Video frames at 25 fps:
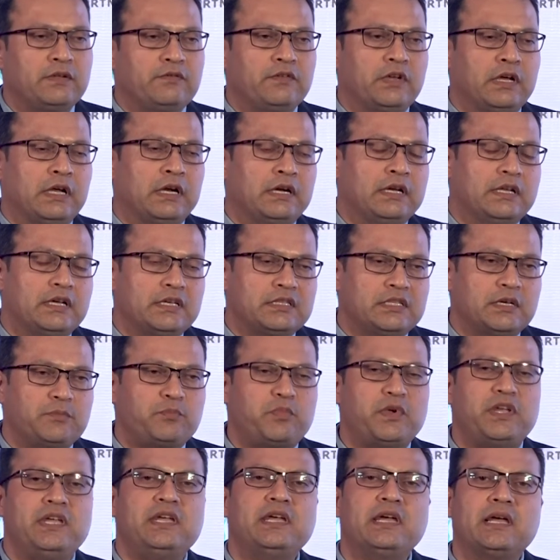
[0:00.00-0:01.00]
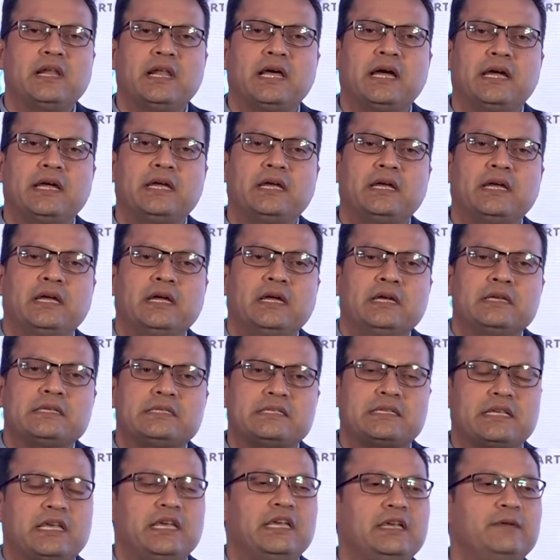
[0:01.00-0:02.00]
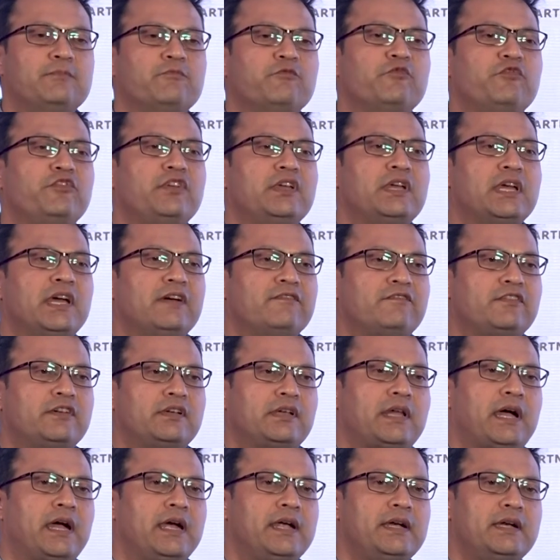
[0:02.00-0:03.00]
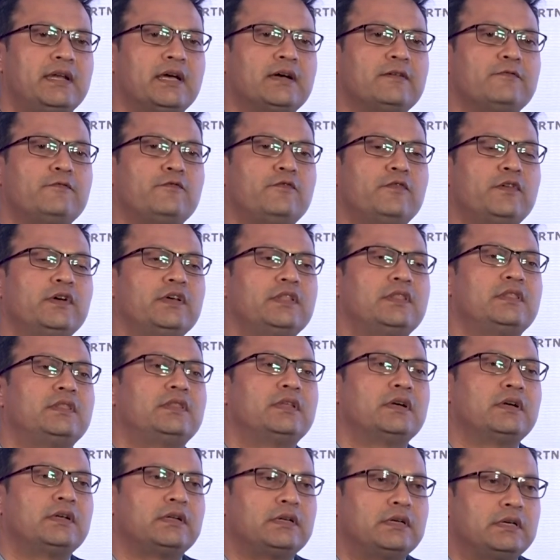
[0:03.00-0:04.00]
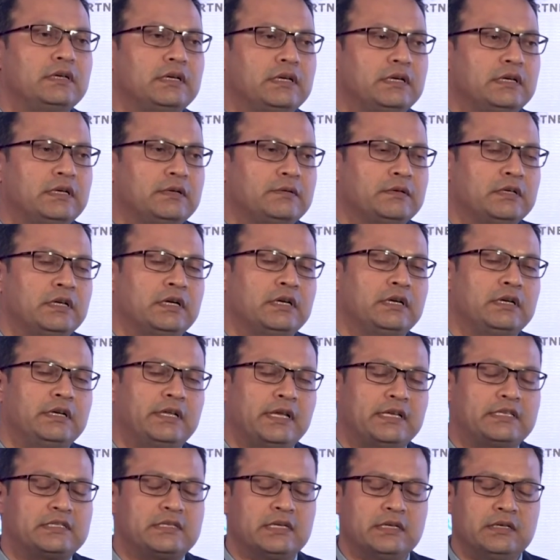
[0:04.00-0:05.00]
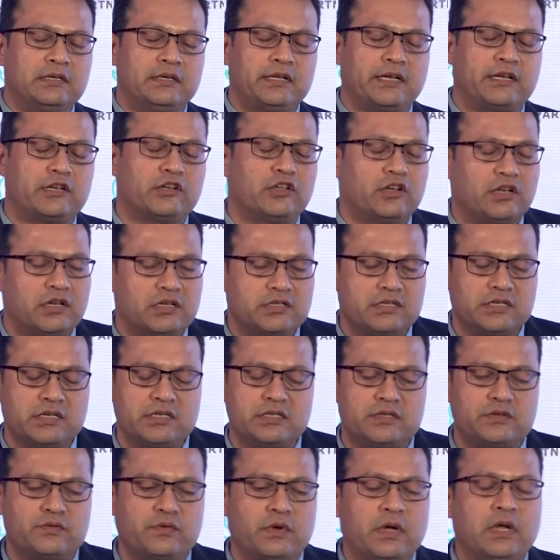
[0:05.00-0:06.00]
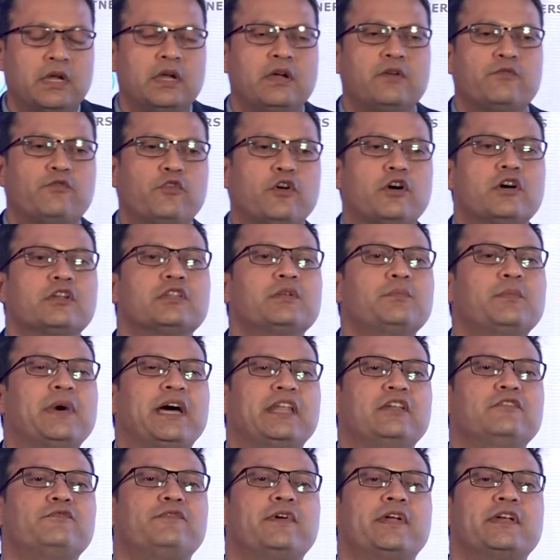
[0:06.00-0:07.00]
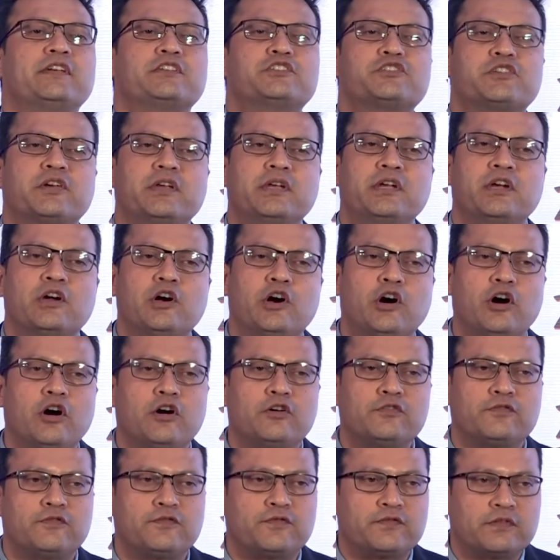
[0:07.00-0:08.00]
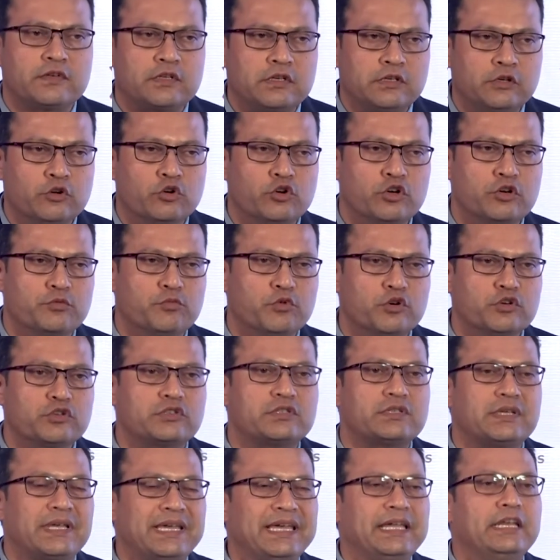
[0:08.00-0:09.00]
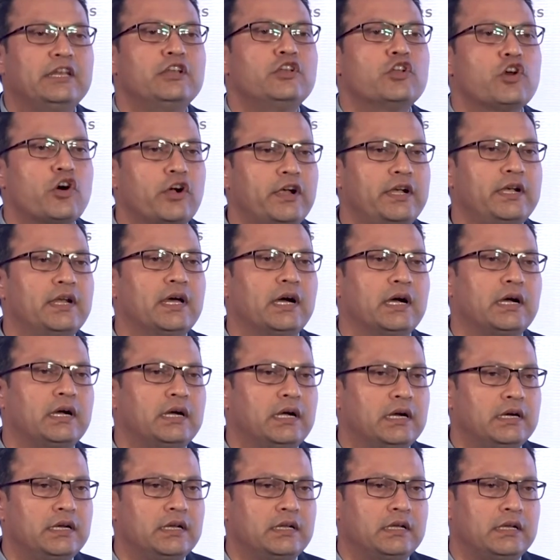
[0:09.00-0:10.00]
under the PLI scheme, we have tied up with the Dixon Technologies for the manufacturing of notebooks in Noida and